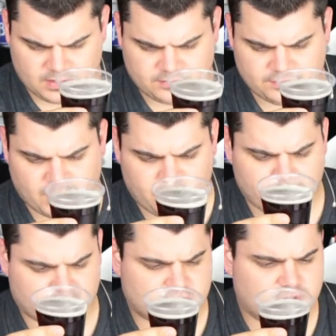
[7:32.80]
It's very
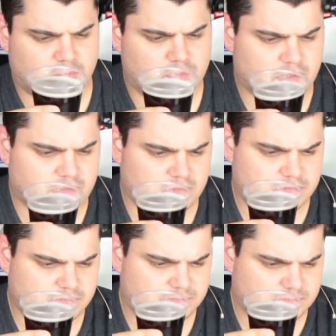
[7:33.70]
much cola,
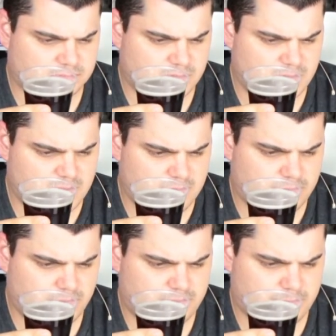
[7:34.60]
not
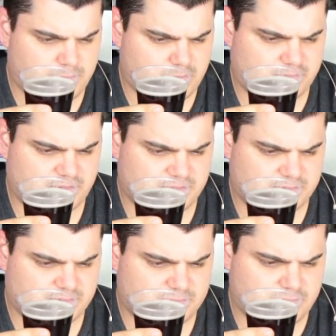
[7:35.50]

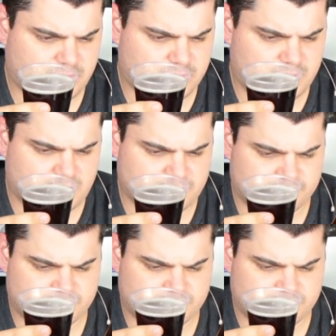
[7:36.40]
50% cola